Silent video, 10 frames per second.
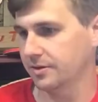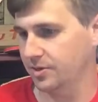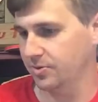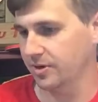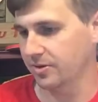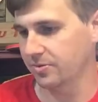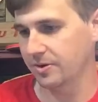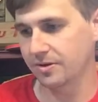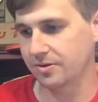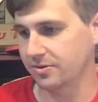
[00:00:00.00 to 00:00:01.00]
Here we go. We
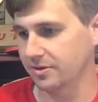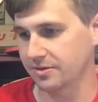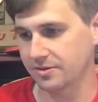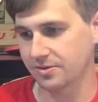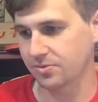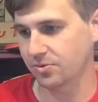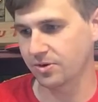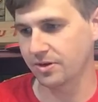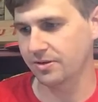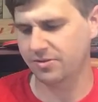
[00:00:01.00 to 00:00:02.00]
can do this.
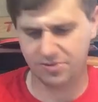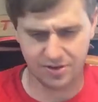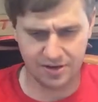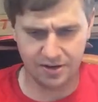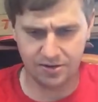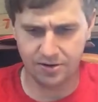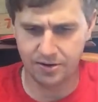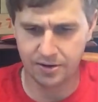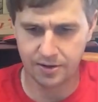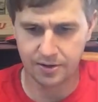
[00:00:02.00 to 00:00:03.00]
We're in this together.